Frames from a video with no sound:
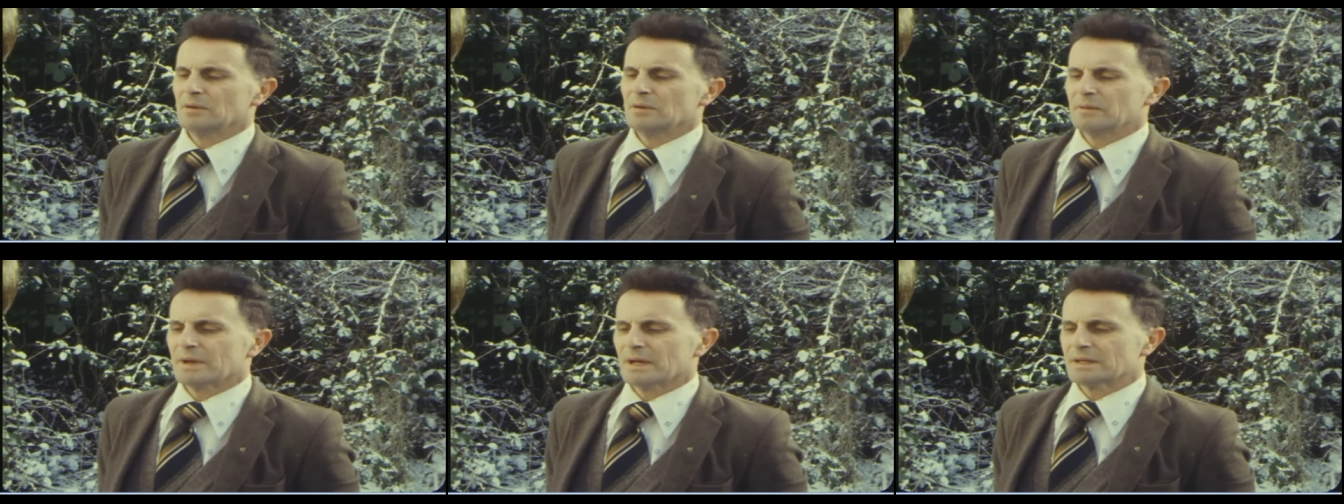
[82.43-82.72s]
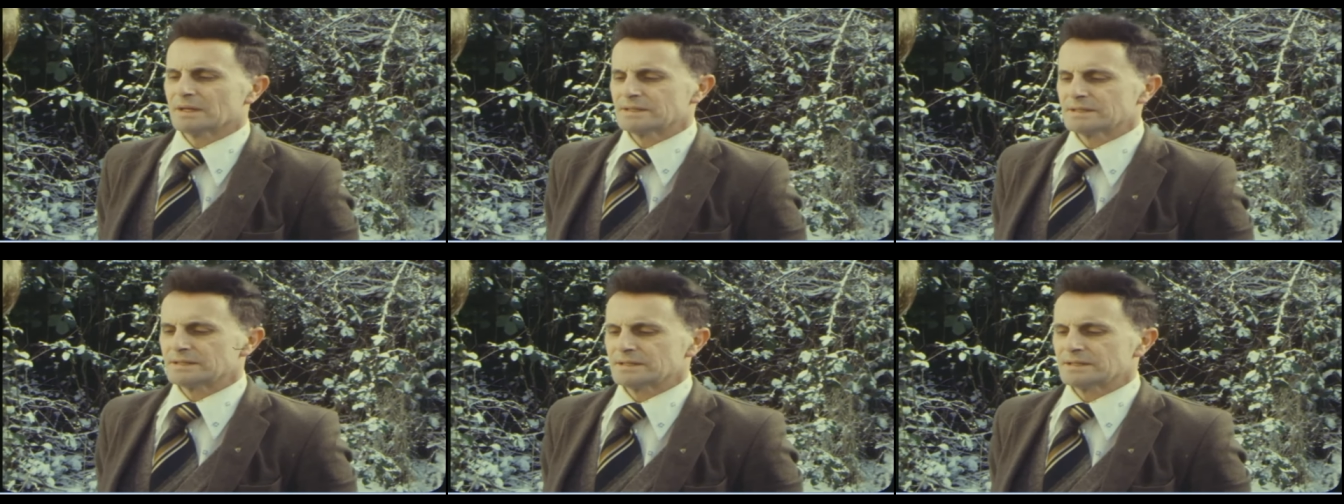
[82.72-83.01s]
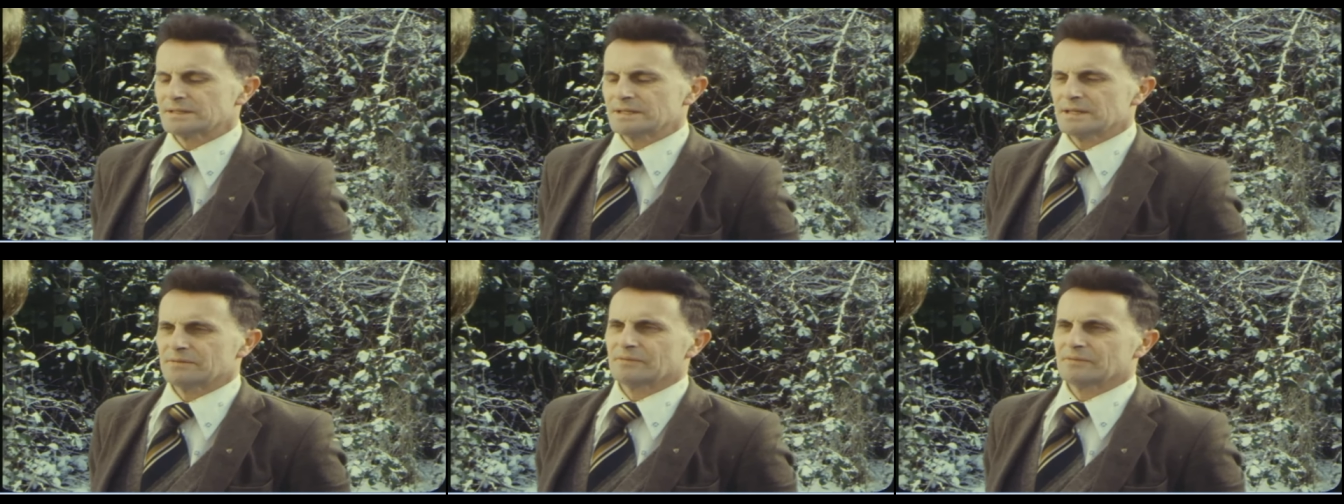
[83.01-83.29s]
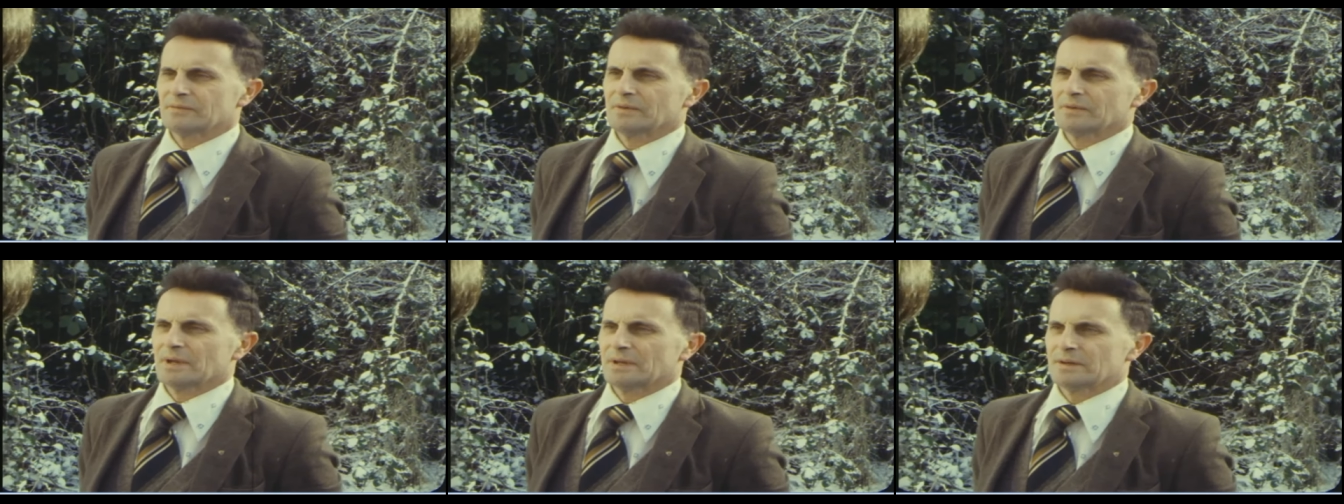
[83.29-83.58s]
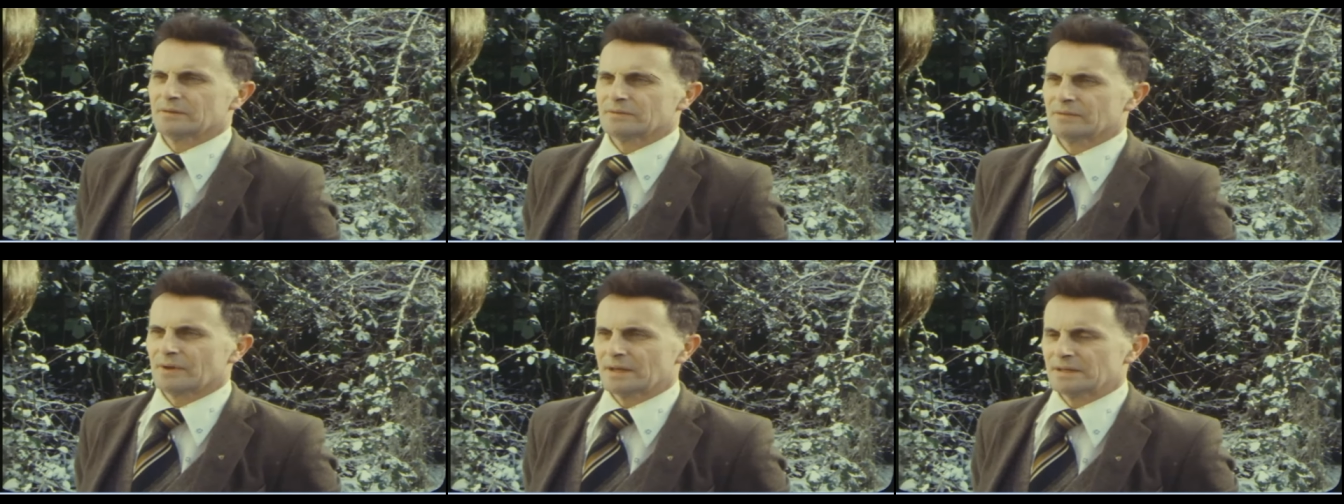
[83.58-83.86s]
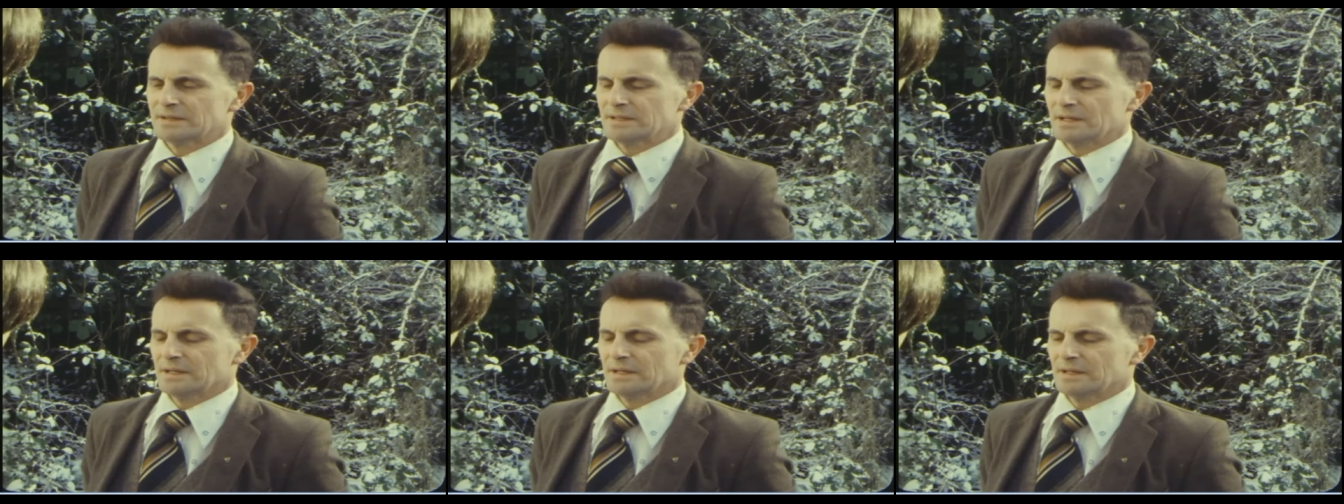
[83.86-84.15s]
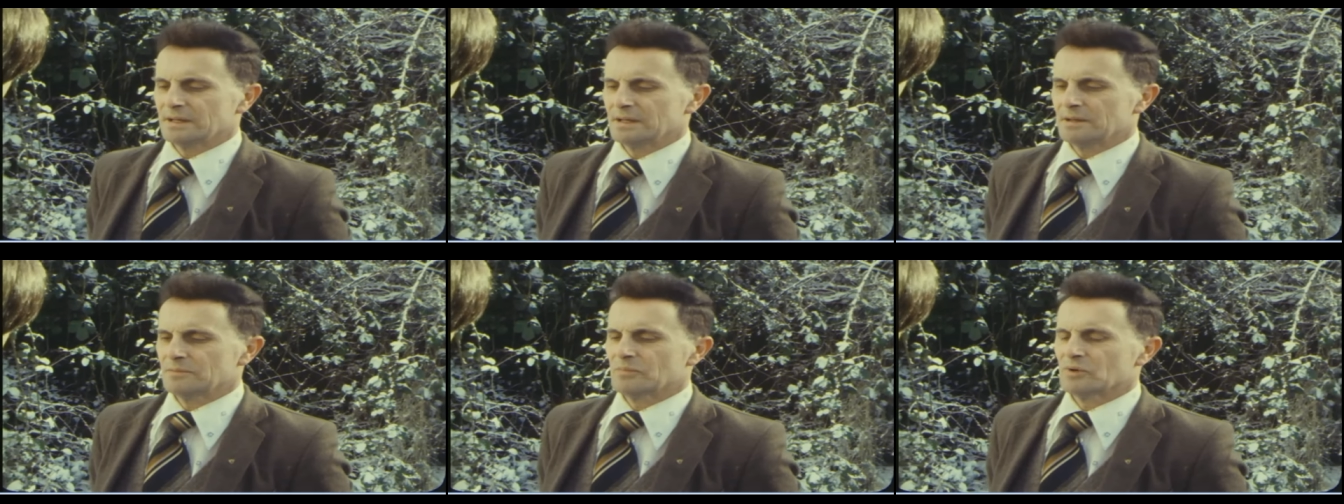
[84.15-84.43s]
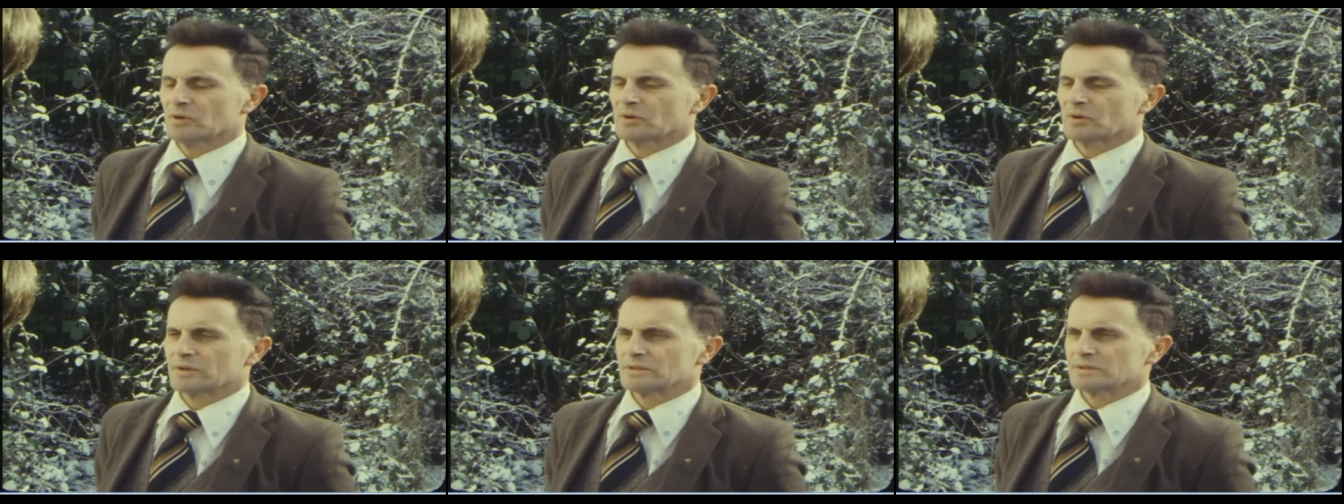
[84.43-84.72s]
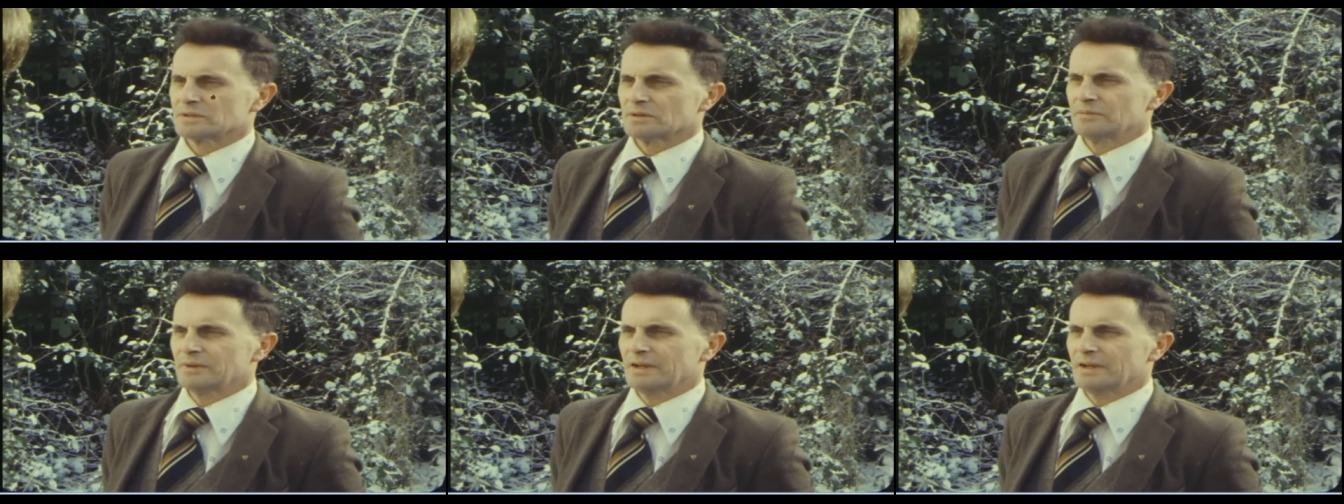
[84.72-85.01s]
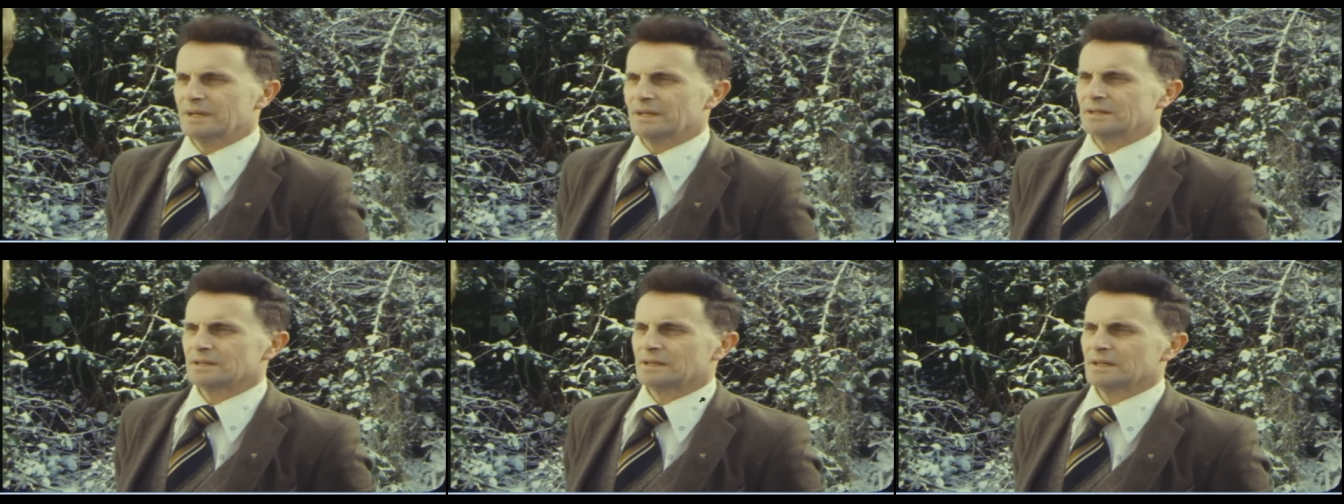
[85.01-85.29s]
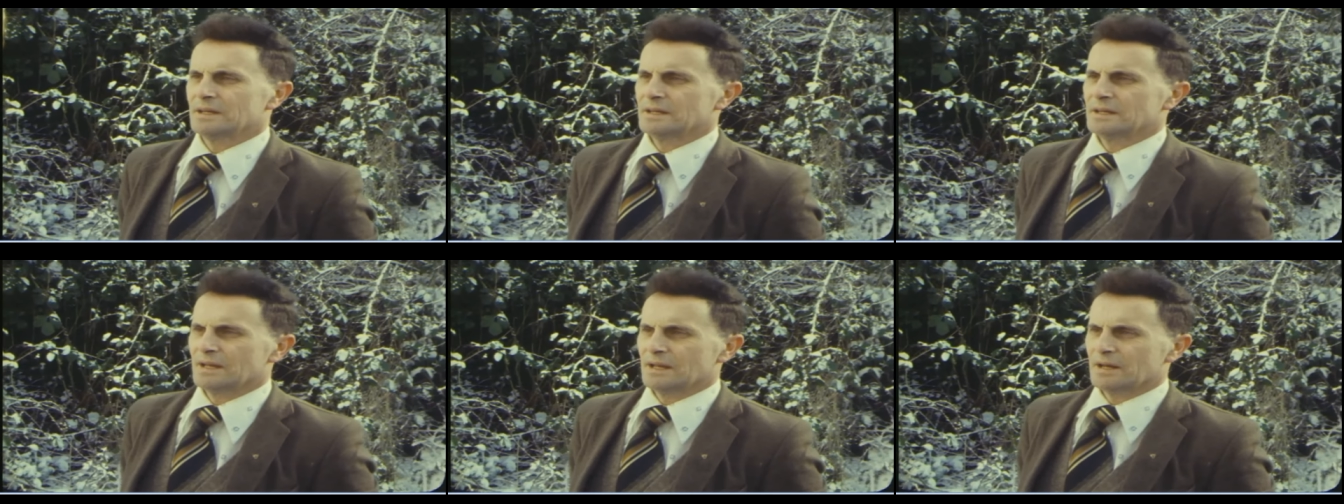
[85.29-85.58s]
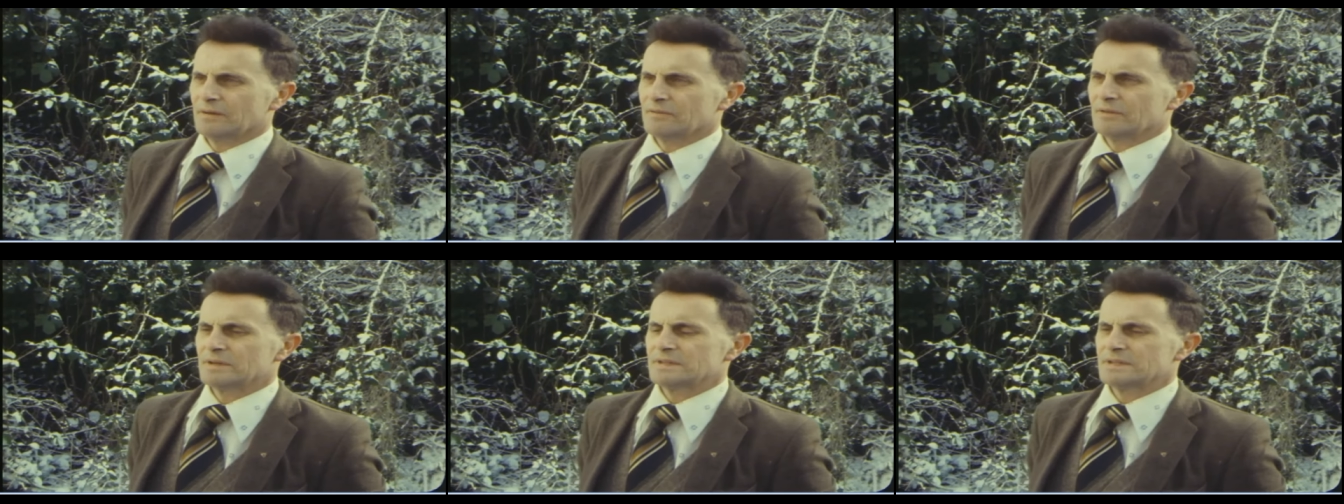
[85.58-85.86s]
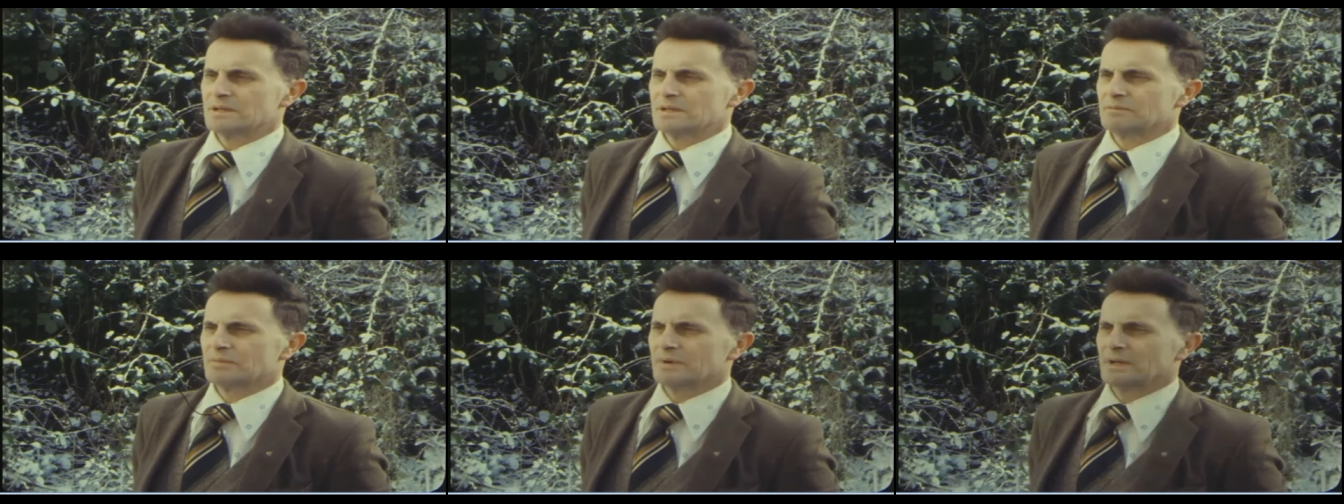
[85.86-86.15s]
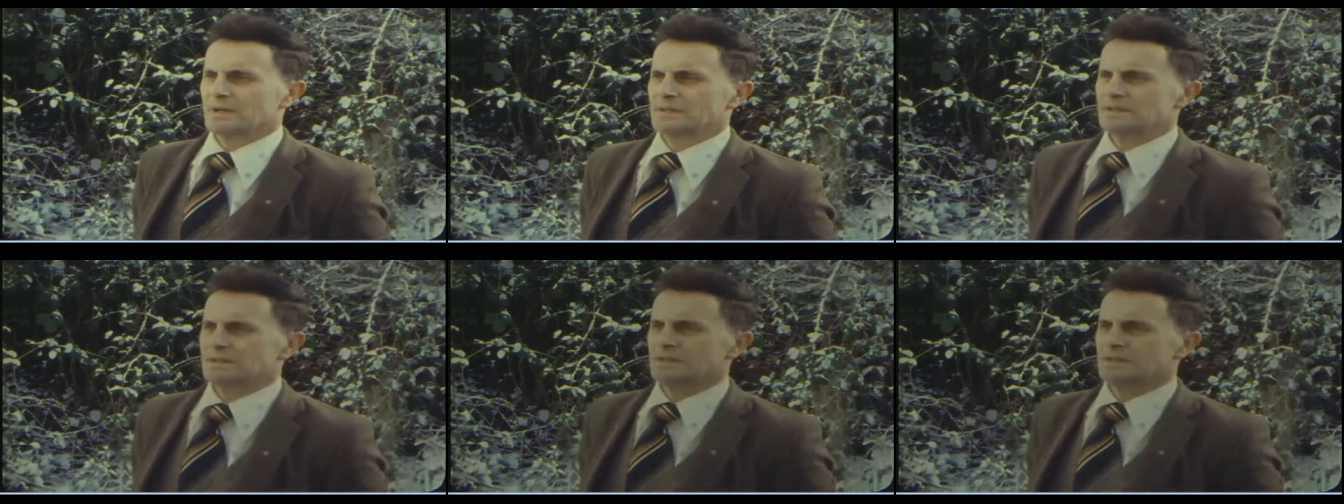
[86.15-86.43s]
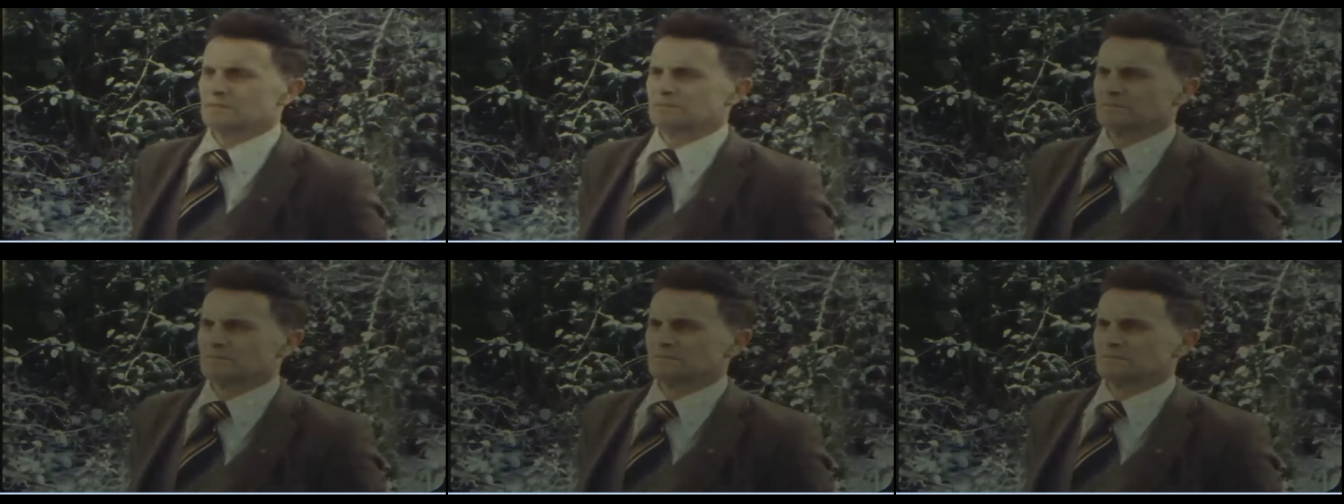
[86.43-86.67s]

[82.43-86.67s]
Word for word: They will because it's the same as, as the imports coming in. They, they have the same price.